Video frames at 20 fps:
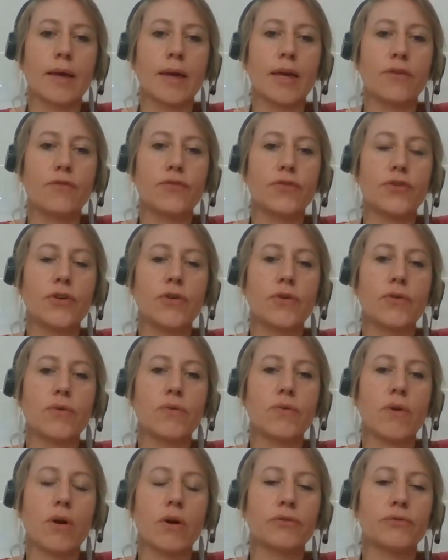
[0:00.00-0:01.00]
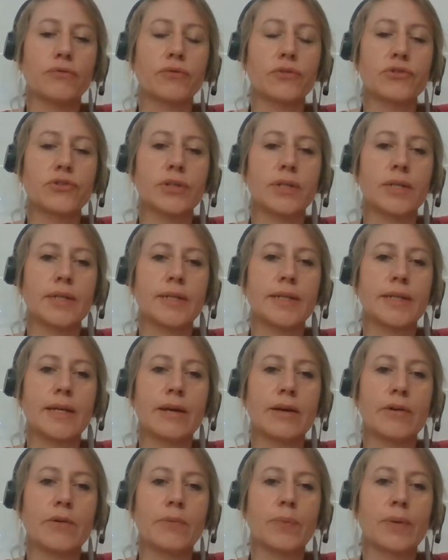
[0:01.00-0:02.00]
If you
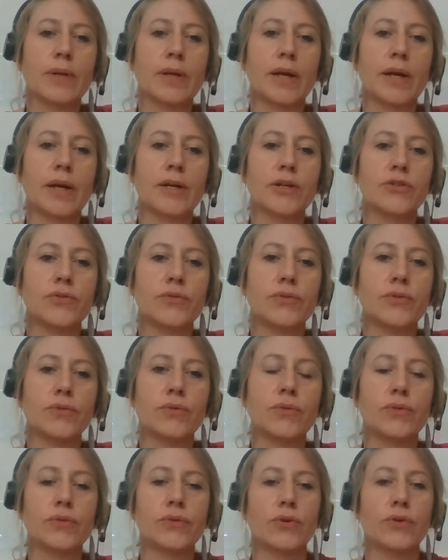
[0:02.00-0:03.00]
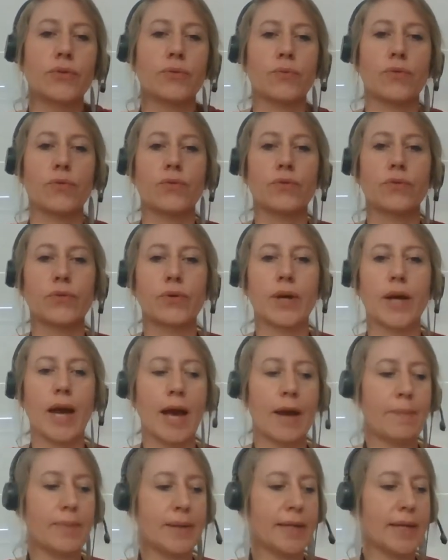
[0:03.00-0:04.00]
unfortunately apply to the wrong
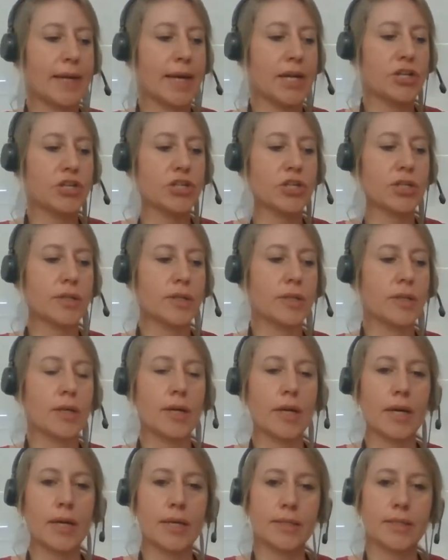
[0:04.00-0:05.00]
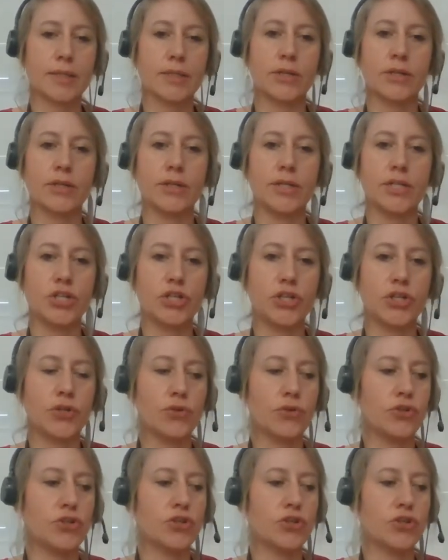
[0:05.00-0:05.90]
application, it's not an issue.